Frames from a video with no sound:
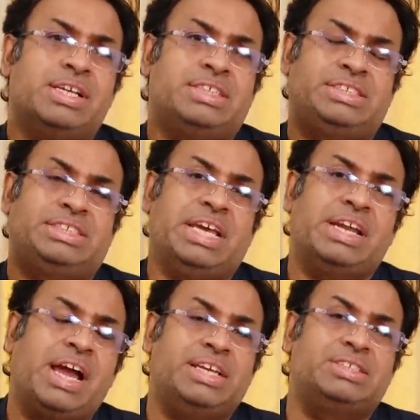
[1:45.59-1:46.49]

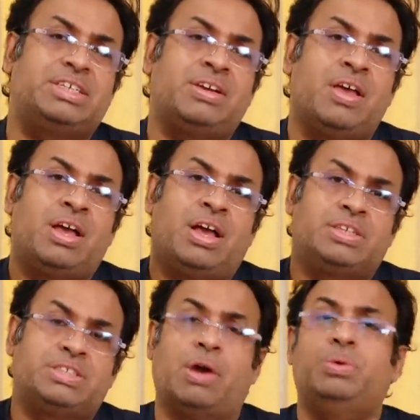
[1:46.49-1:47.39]
Sennheiser
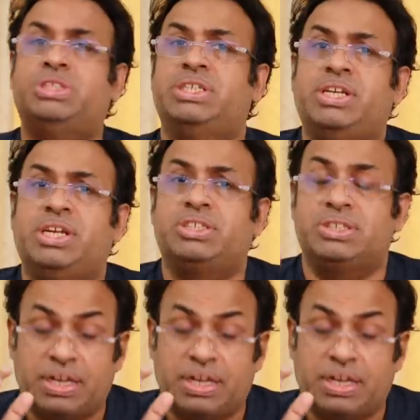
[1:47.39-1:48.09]
sound signature.